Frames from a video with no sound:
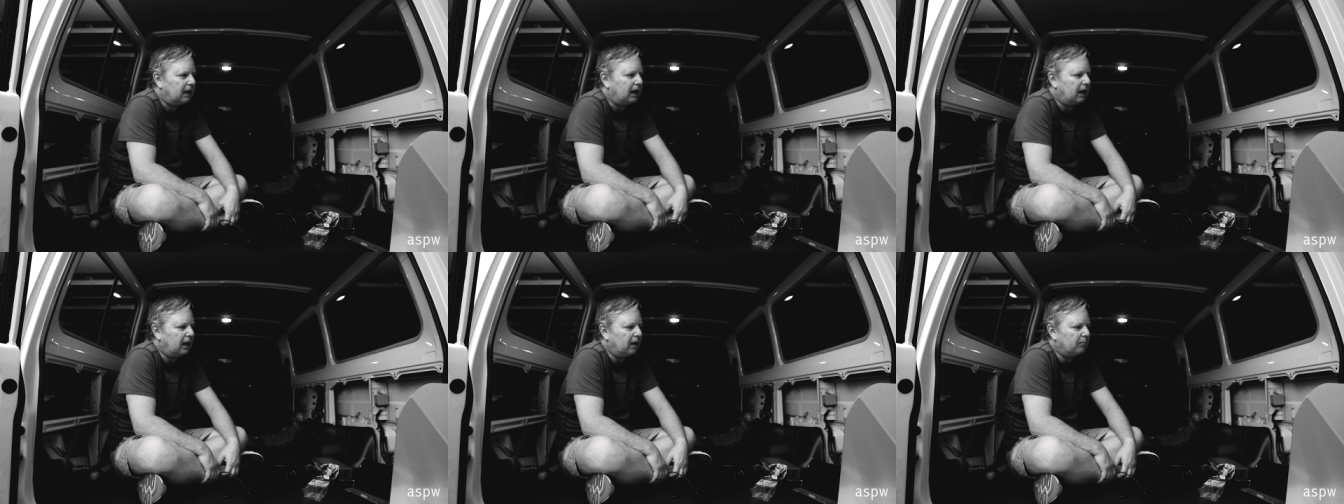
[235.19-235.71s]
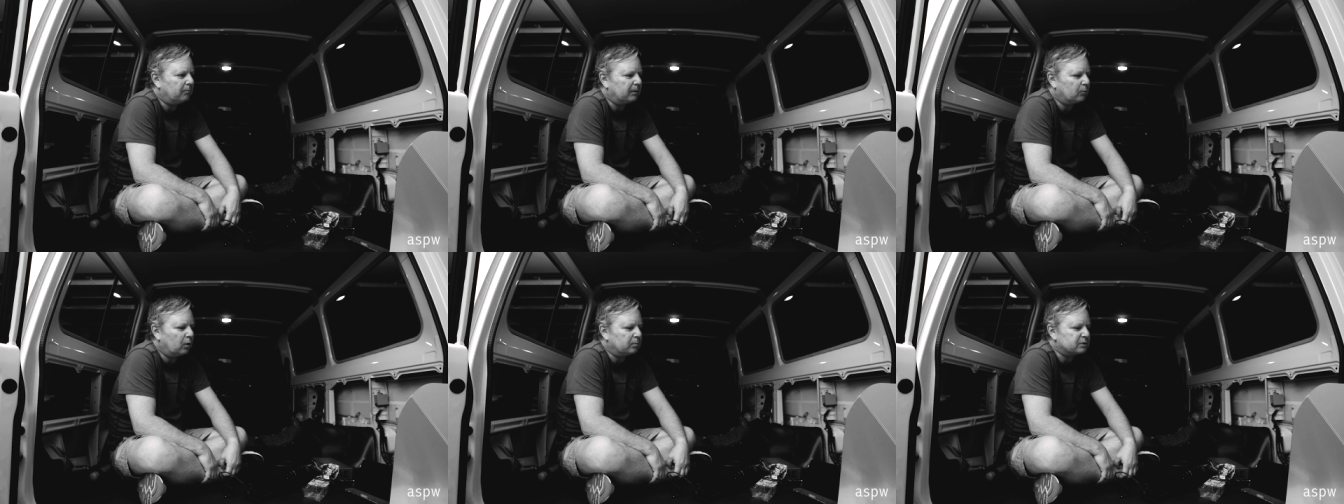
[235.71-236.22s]
Um,
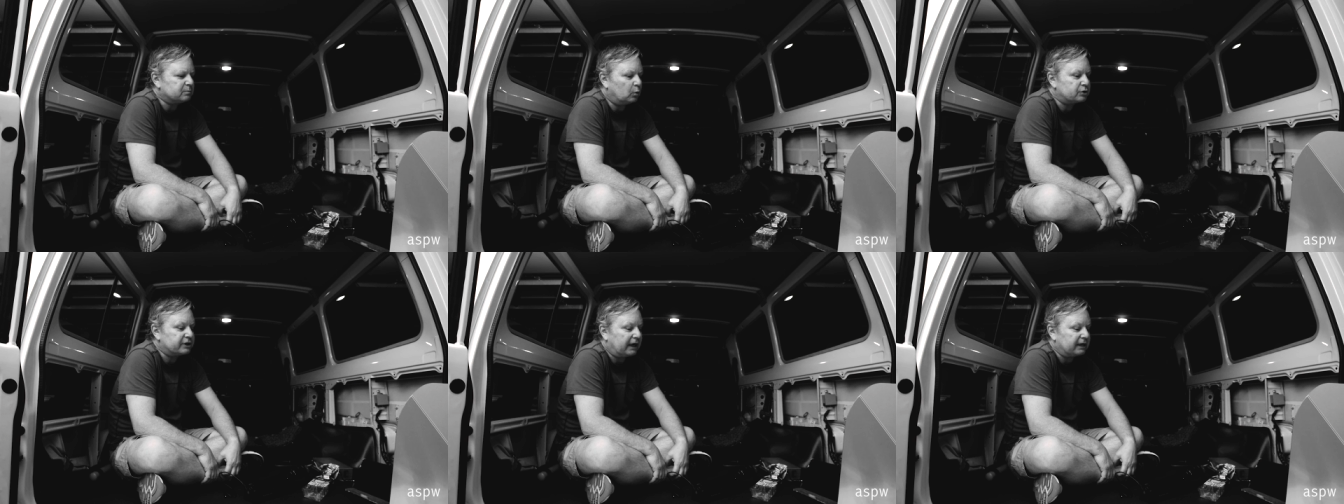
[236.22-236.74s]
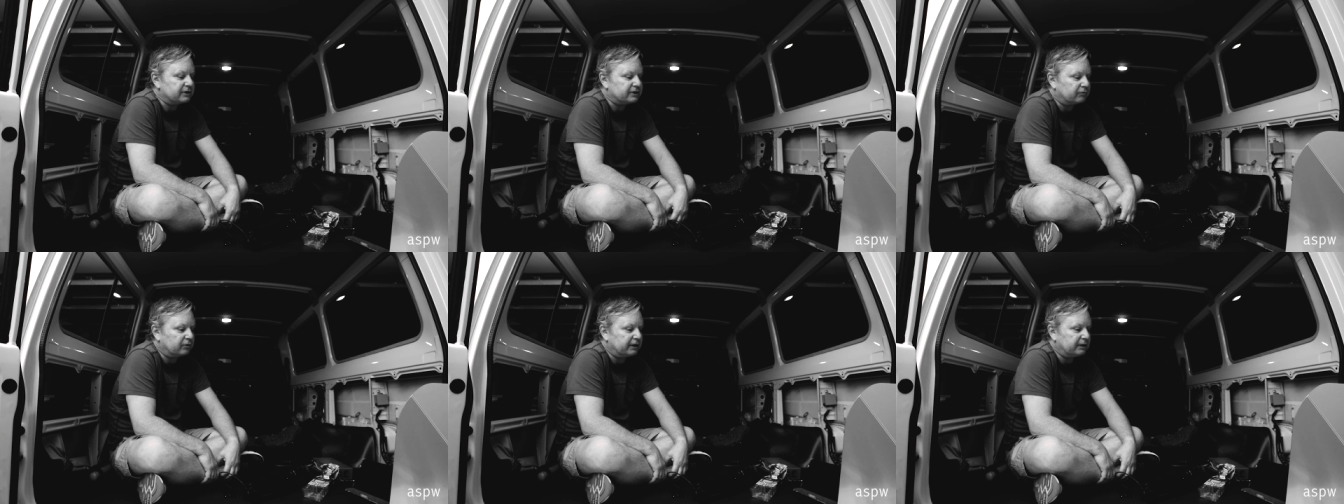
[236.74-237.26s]
but what was more
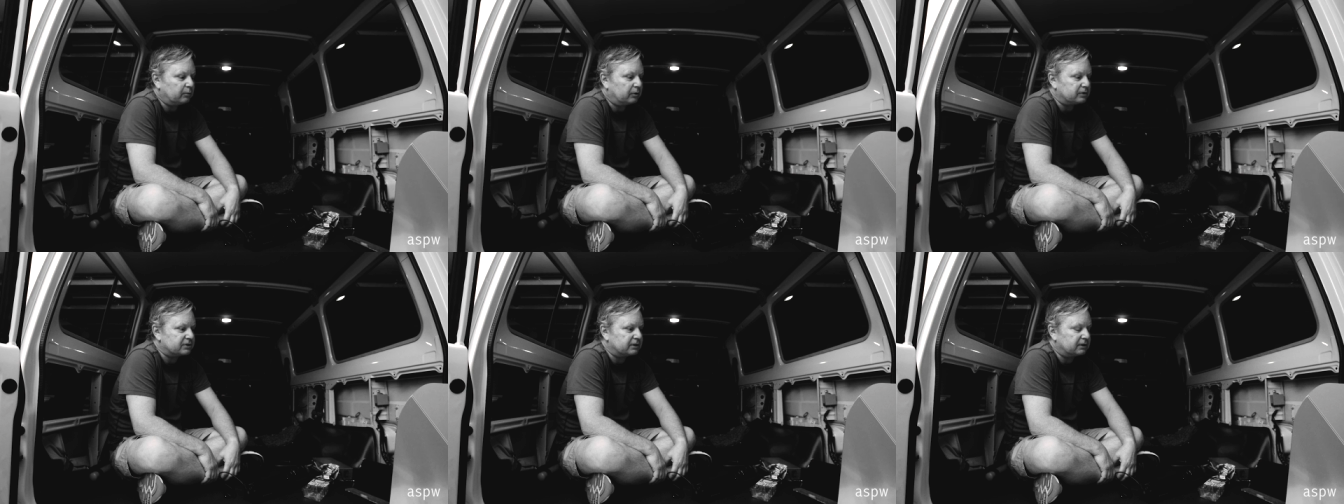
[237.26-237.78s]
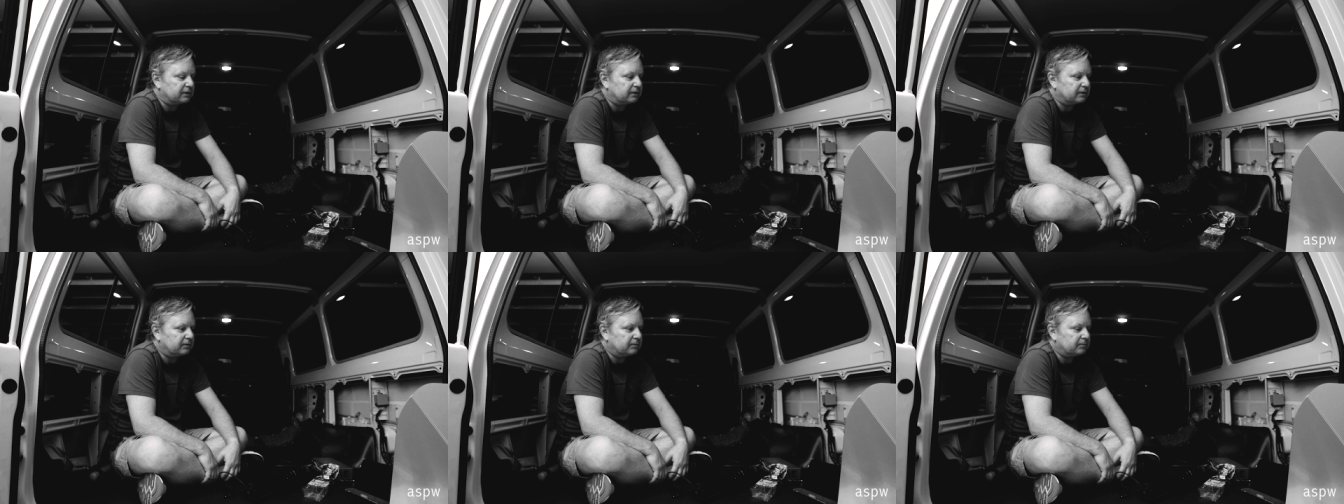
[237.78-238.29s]
challenging really was the
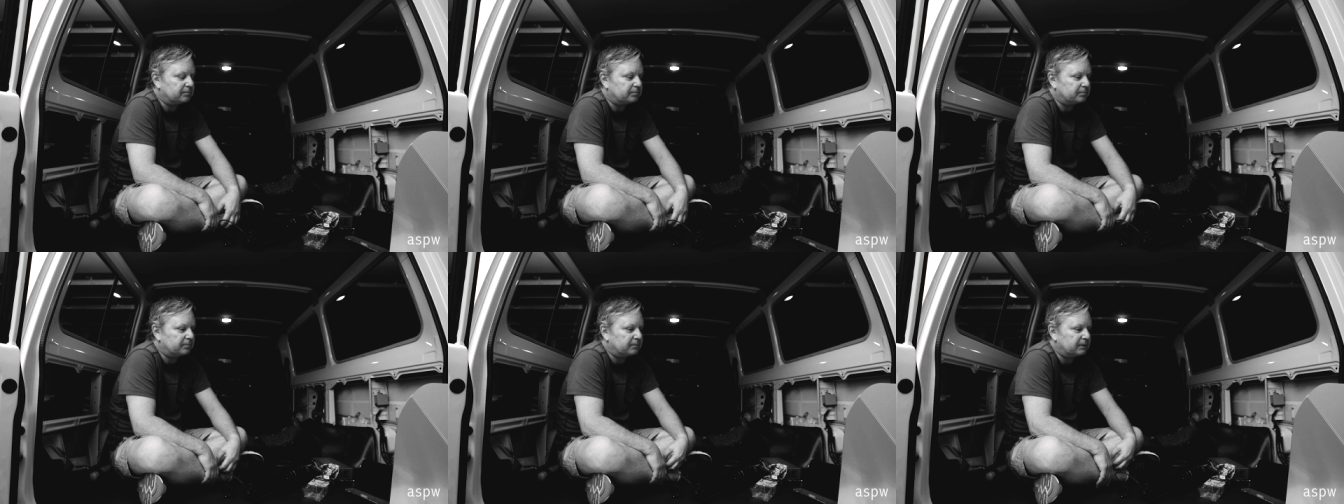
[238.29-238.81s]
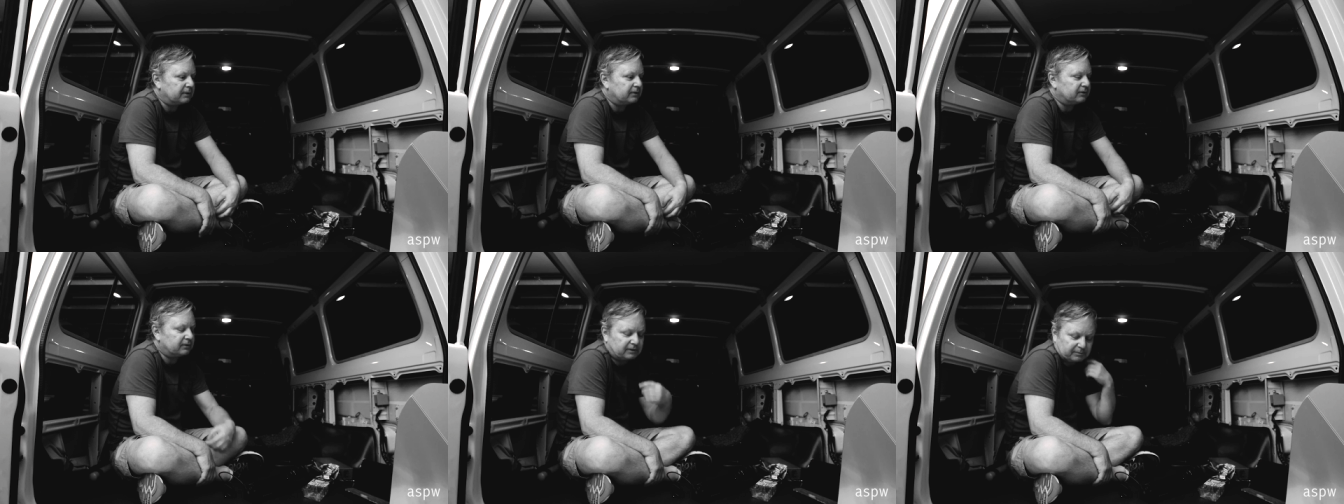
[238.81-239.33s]

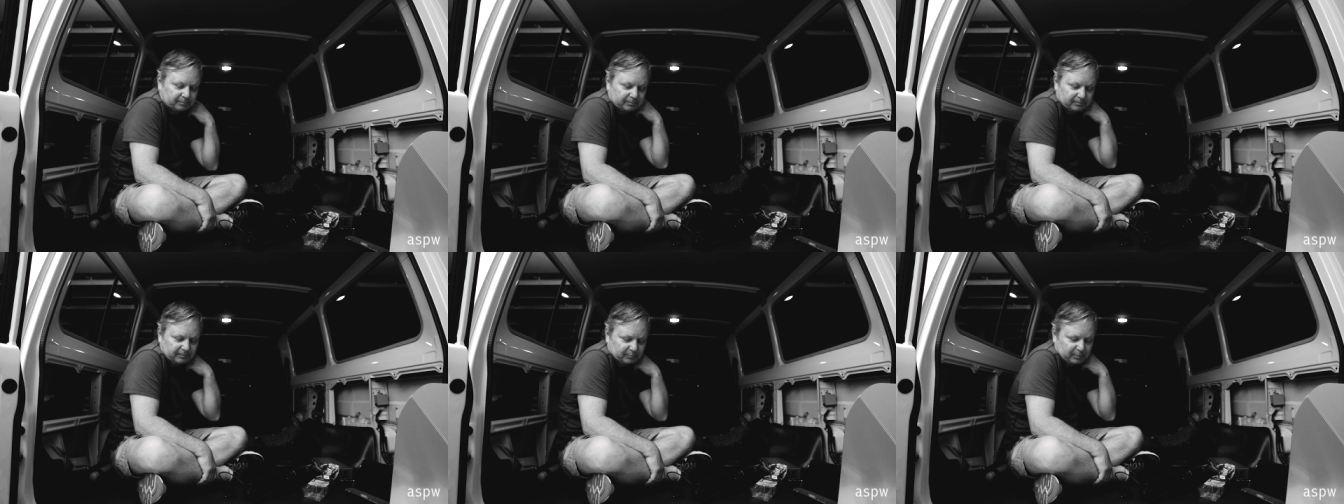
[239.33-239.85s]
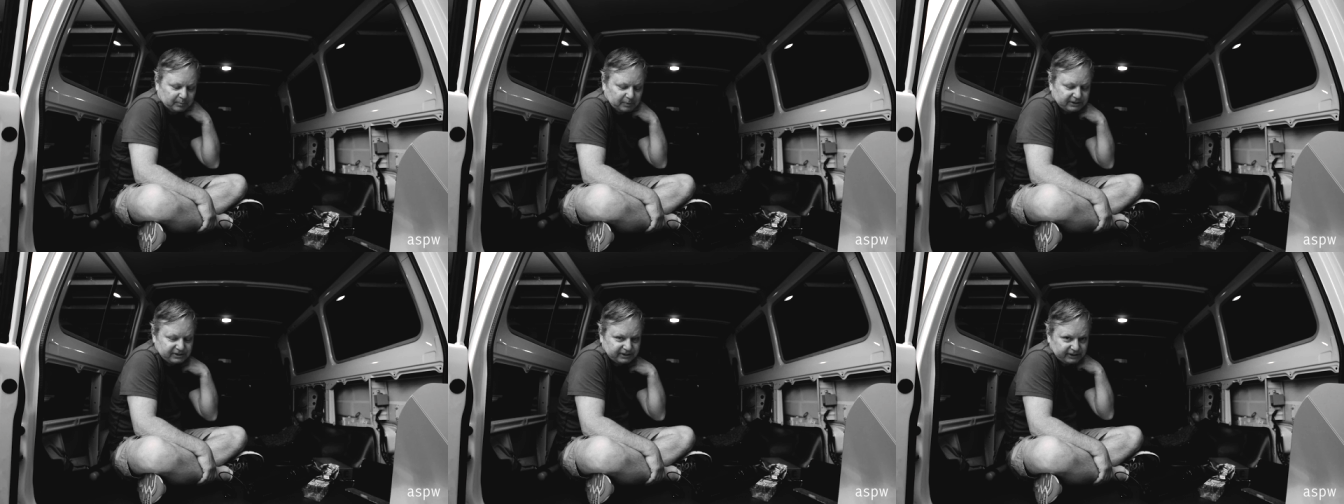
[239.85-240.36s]
the
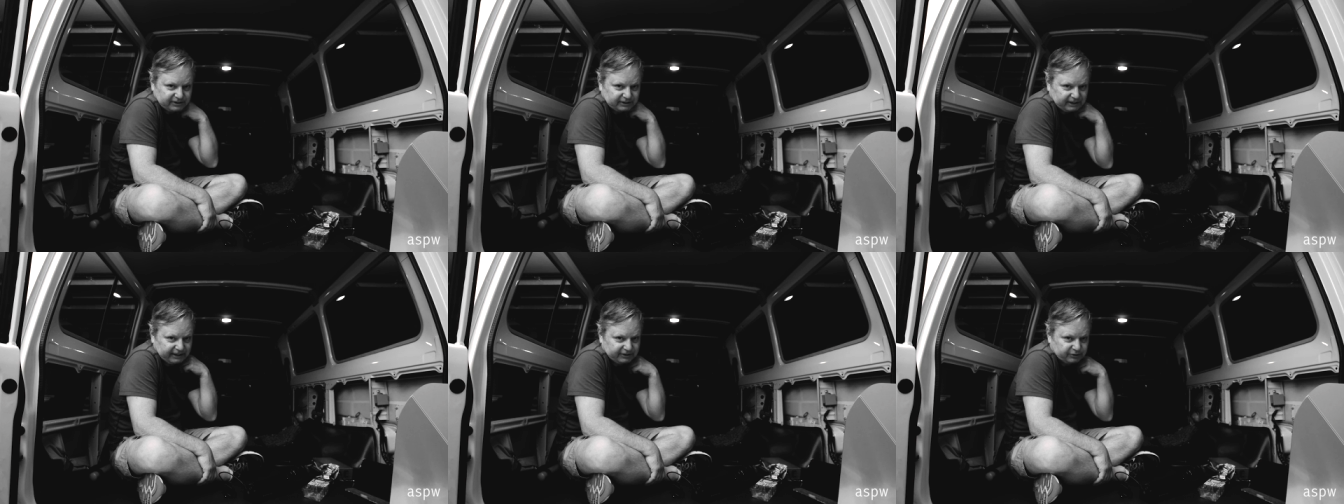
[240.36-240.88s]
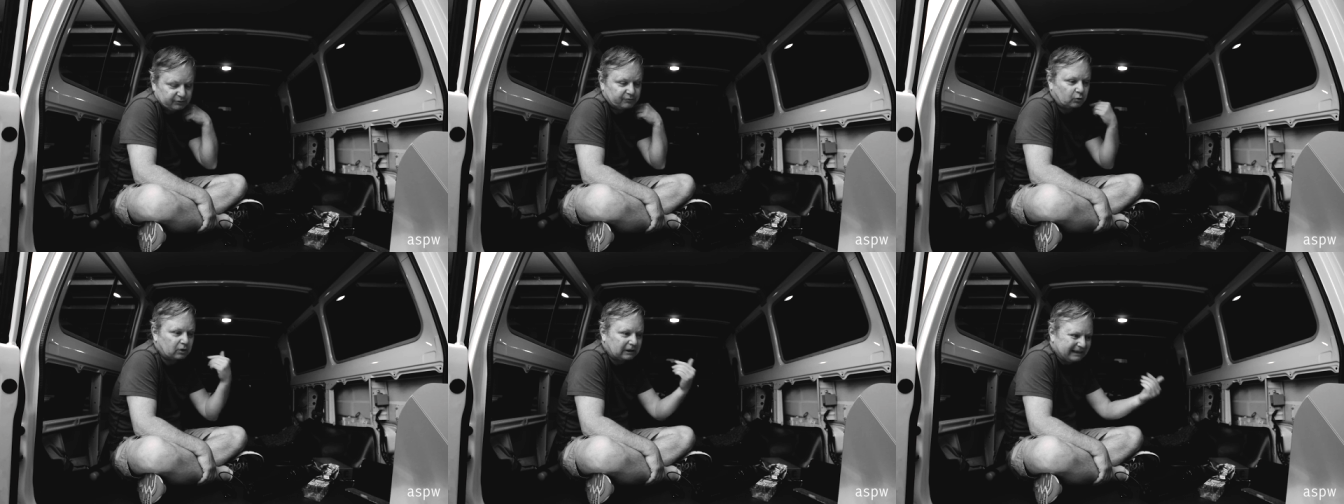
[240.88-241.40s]
presentation that I had to do
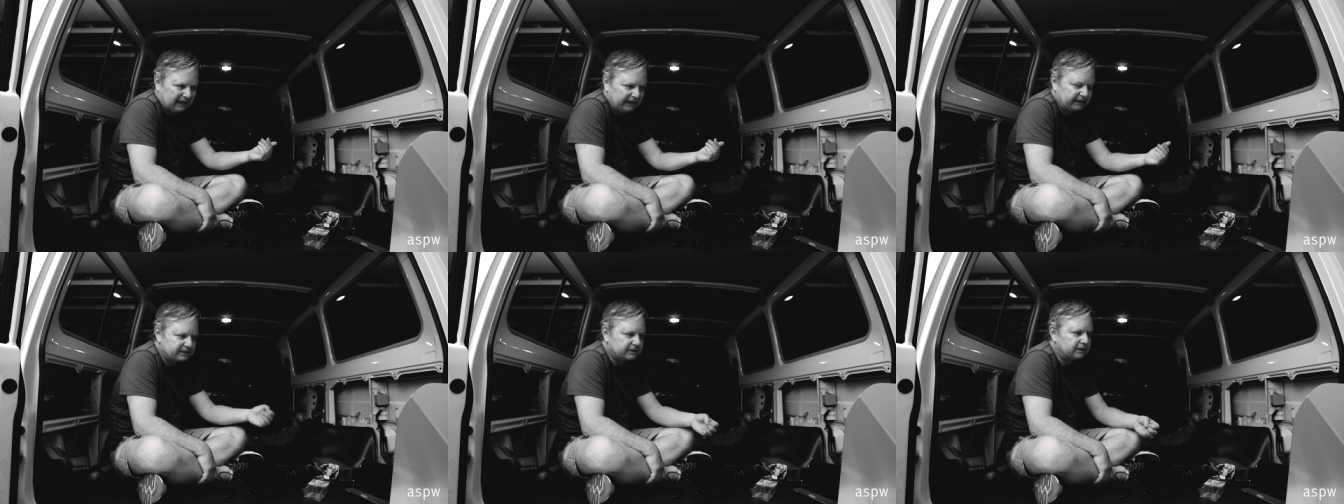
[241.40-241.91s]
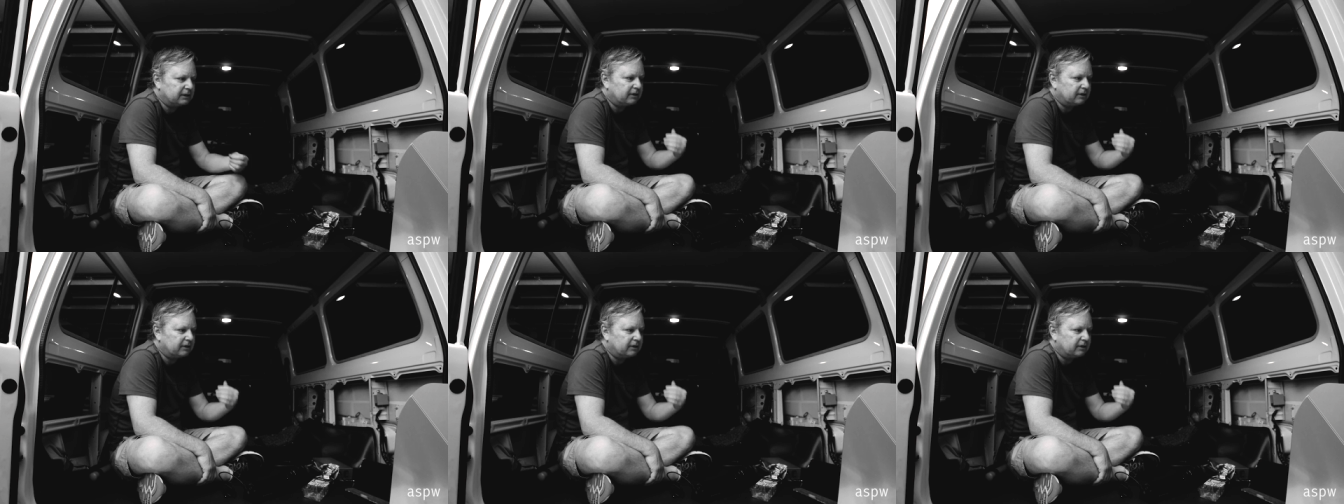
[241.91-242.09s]
for client,